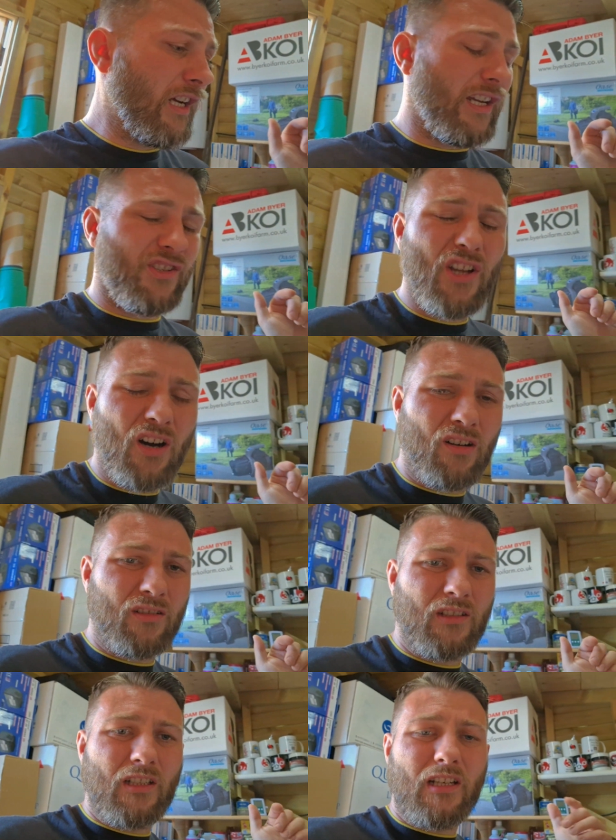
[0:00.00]
It's not
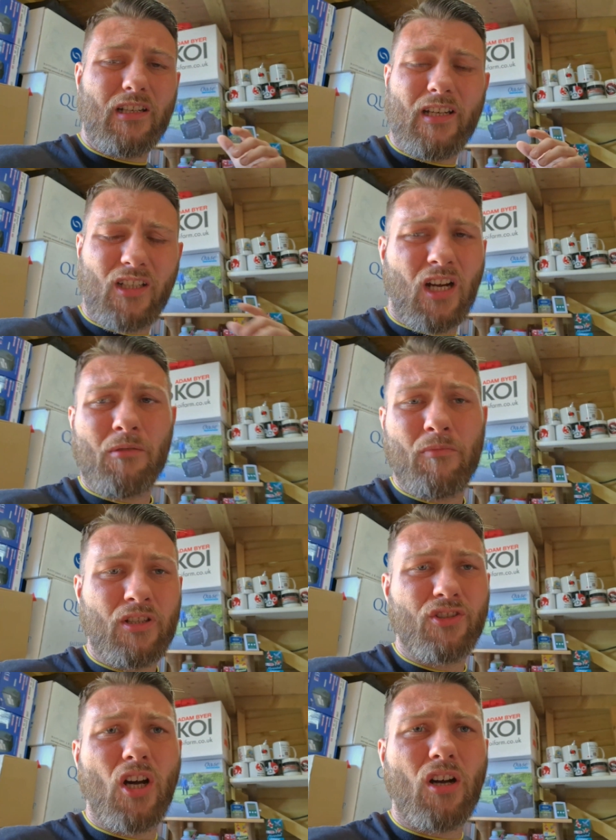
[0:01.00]

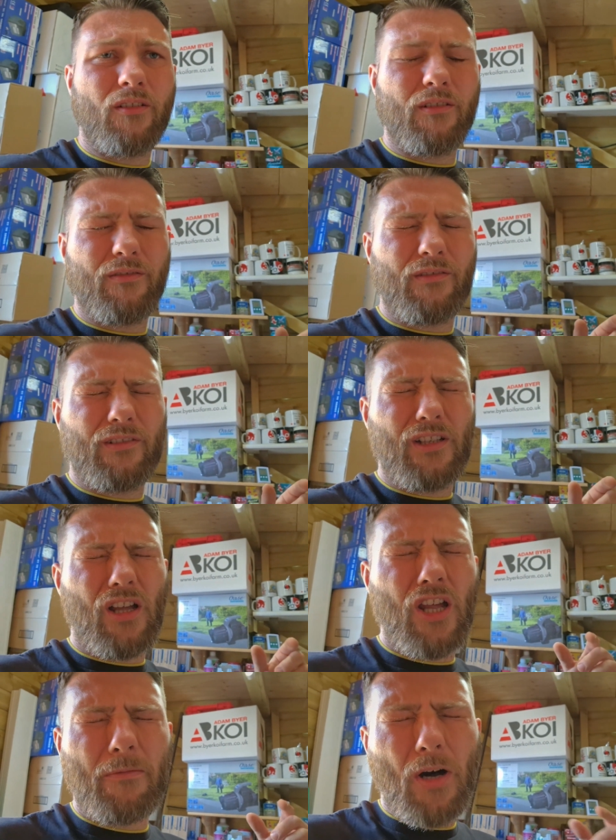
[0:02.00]

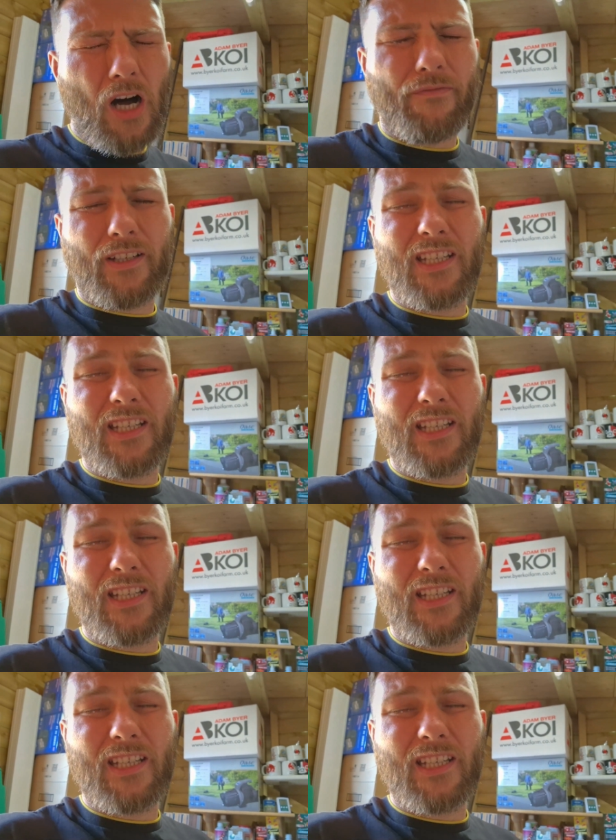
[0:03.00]
half